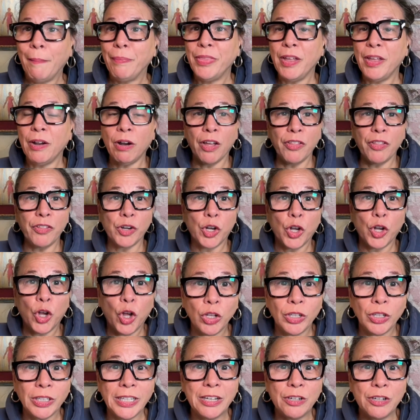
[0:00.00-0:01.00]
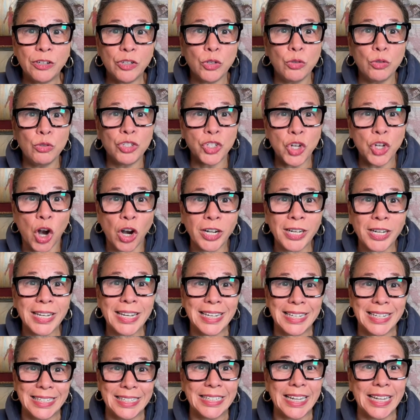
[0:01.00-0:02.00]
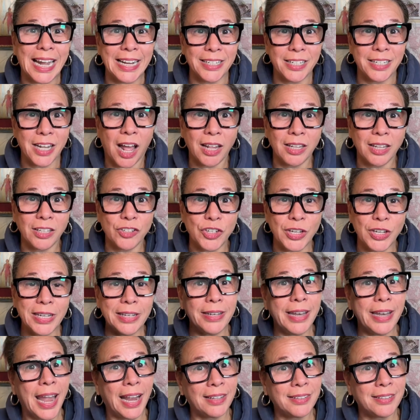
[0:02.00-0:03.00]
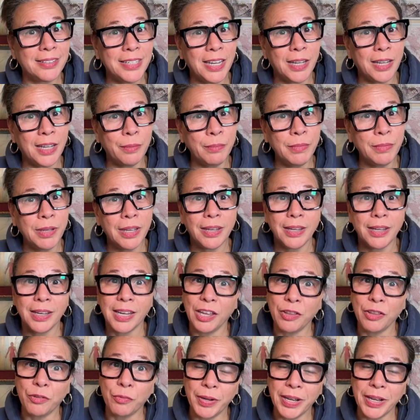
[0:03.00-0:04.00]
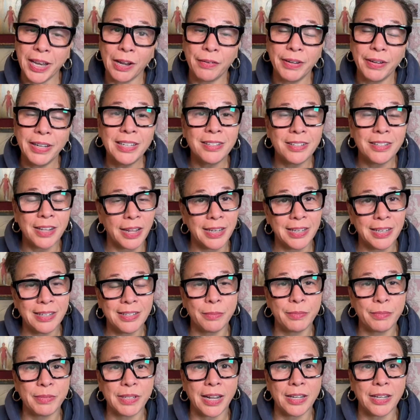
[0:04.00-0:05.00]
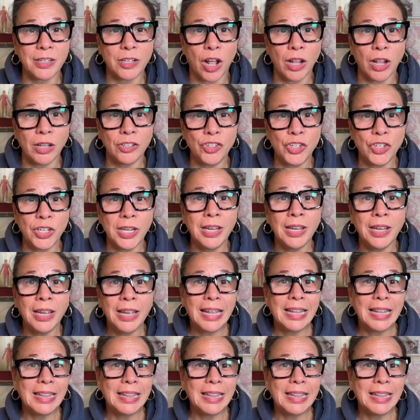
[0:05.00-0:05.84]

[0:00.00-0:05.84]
There are other cult leaders who started in Scientology. Nexium, Keith Raniere studied some Scientology.